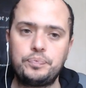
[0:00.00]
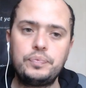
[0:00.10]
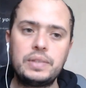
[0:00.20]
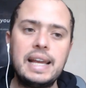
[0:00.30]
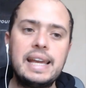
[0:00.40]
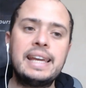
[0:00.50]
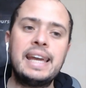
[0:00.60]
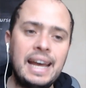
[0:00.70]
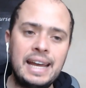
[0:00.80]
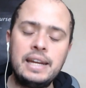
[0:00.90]
it
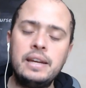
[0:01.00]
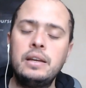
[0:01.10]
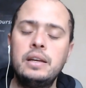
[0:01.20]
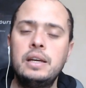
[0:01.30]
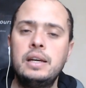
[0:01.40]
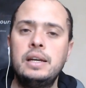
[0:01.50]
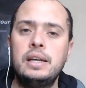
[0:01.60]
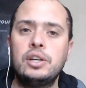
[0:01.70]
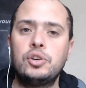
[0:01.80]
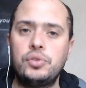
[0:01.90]
can
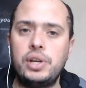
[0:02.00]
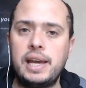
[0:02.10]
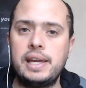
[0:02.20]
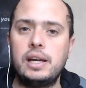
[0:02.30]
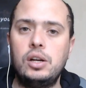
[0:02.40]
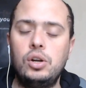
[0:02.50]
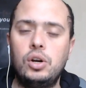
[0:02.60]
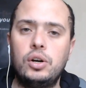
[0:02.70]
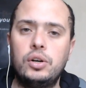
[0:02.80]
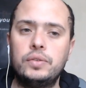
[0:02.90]
create a
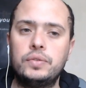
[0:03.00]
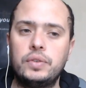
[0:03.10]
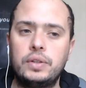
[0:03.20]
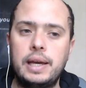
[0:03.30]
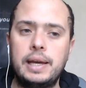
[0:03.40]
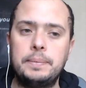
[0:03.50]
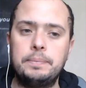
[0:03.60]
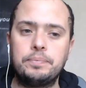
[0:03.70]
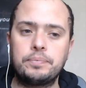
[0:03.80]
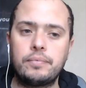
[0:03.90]
lot of
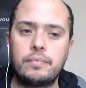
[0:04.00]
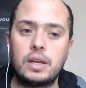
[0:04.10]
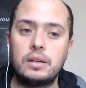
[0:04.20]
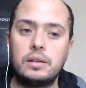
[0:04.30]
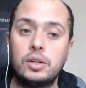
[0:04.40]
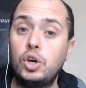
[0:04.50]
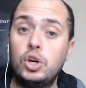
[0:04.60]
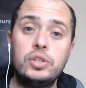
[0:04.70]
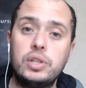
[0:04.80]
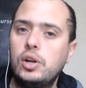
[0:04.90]
um,
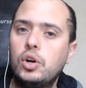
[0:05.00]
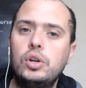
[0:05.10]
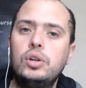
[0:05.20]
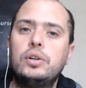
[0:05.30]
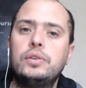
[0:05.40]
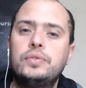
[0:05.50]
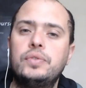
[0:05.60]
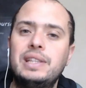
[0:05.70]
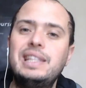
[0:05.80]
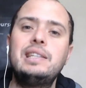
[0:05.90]
cons, a lot, lot of
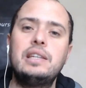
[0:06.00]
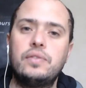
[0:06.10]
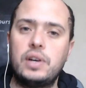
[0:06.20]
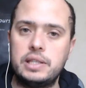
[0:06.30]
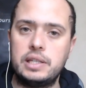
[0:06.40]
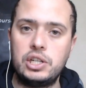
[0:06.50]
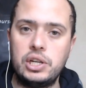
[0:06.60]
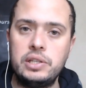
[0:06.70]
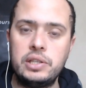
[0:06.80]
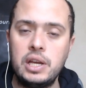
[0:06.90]

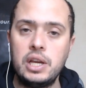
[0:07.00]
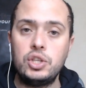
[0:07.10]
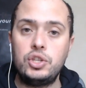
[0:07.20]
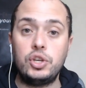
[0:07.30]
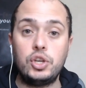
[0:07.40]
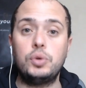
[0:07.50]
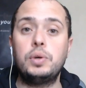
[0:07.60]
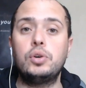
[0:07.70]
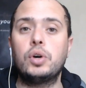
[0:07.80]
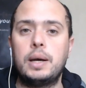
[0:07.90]
disadvantages to you and
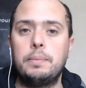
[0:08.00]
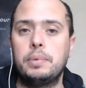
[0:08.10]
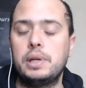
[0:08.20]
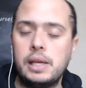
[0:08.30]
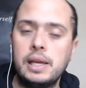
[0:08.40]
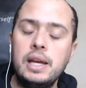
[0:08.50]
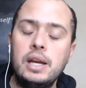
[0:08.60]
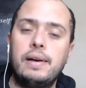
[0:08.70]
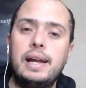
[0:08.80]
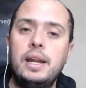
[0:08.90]
your company.
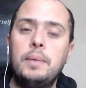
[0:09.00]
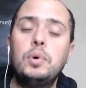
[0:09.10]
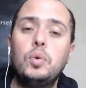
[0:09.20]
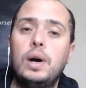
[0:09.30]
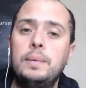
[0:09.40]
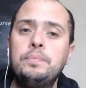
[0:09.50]
Right, number one,